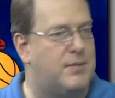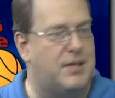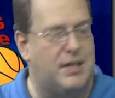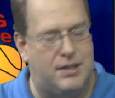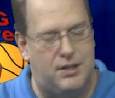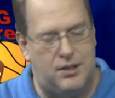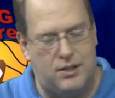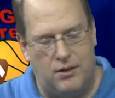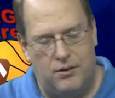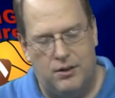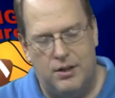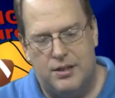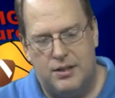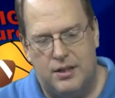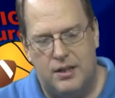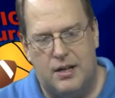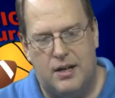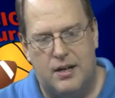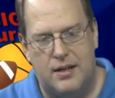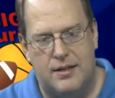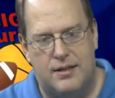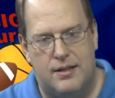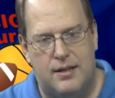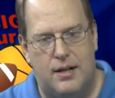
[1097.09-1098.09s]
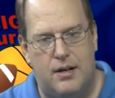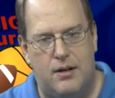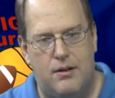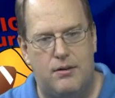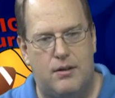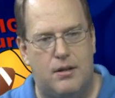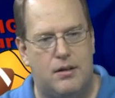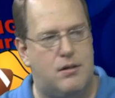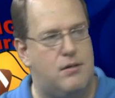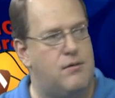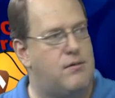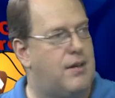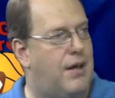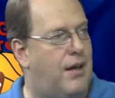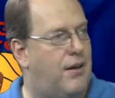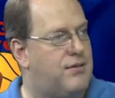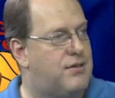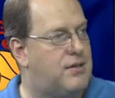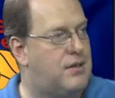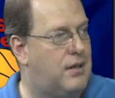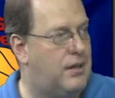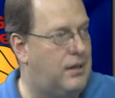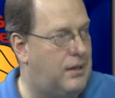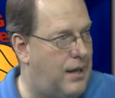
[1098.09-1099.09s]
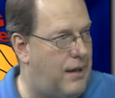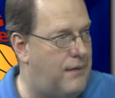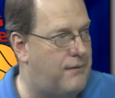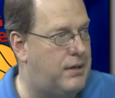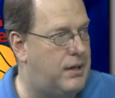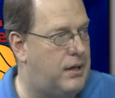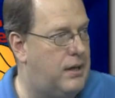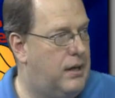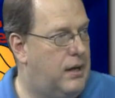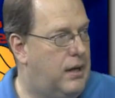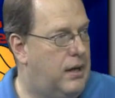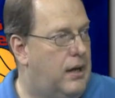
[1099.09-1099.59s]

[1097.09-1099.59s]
I seriously considered the 2011